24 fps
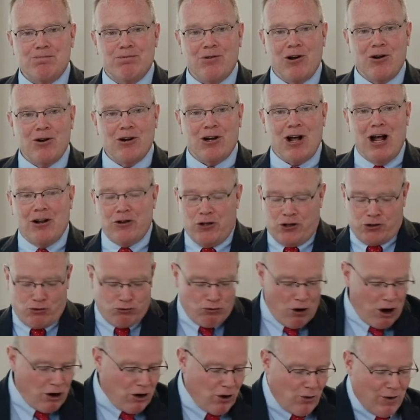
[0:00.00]
protocol to
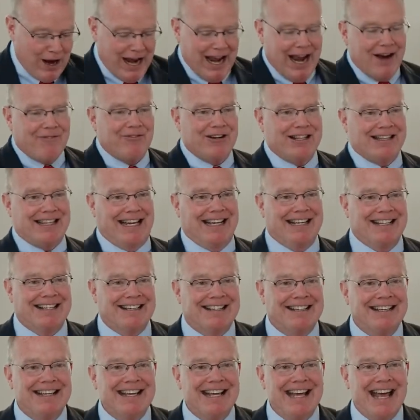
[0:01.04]
throw away everything
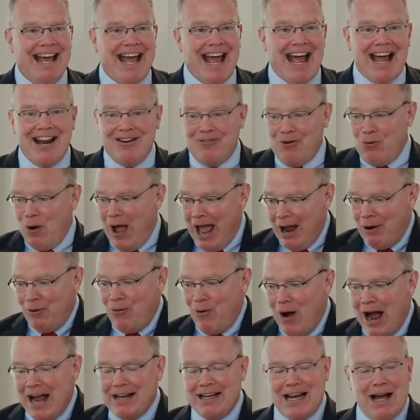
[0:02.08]
and
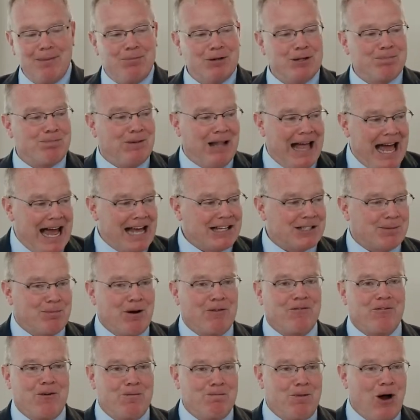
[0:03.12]
wind up with plasma
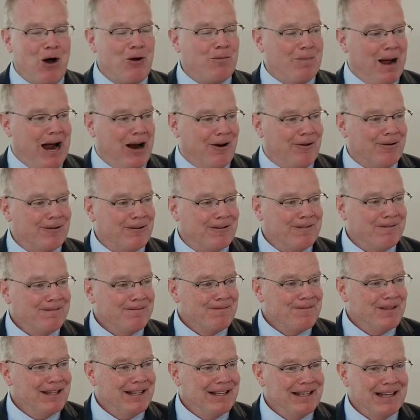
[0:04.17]
from bone marrow.
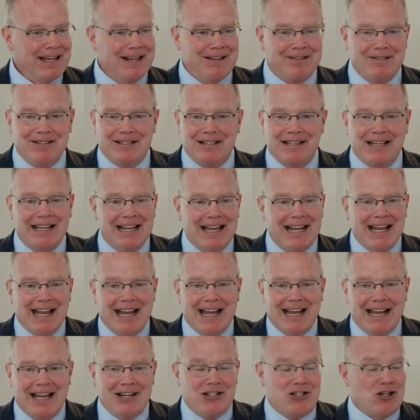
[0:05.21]

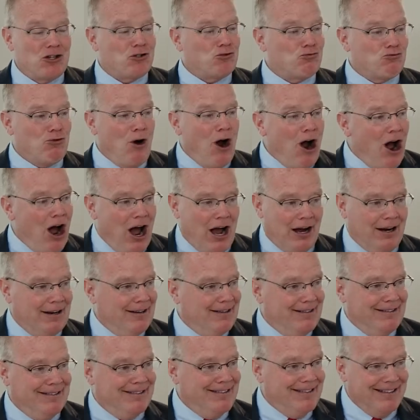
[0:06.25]
It's just
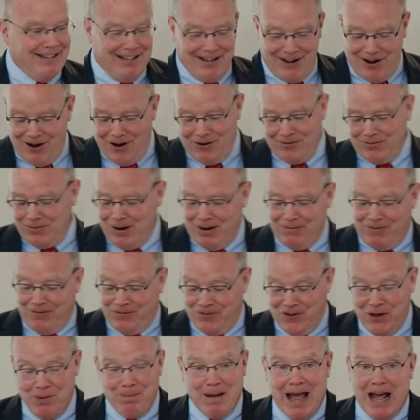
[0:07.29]
wrong. I
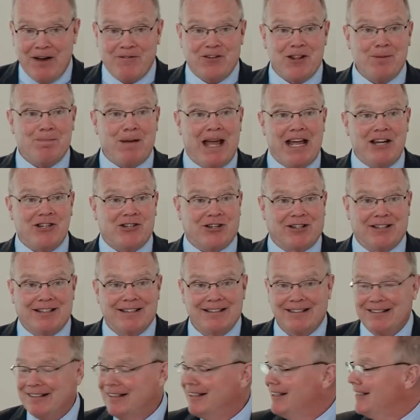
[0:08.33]
feel bad for the patient.
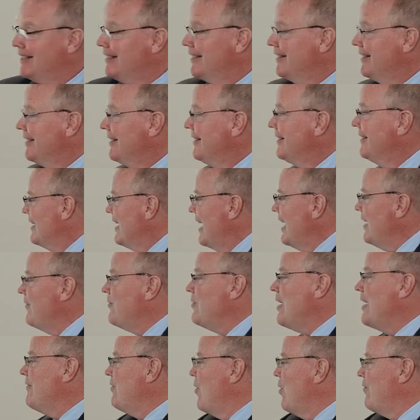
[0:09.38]
And if
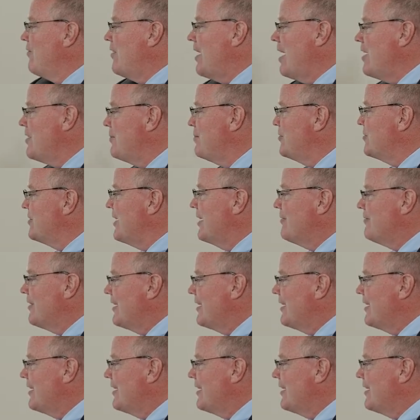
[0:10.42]
you have over 100%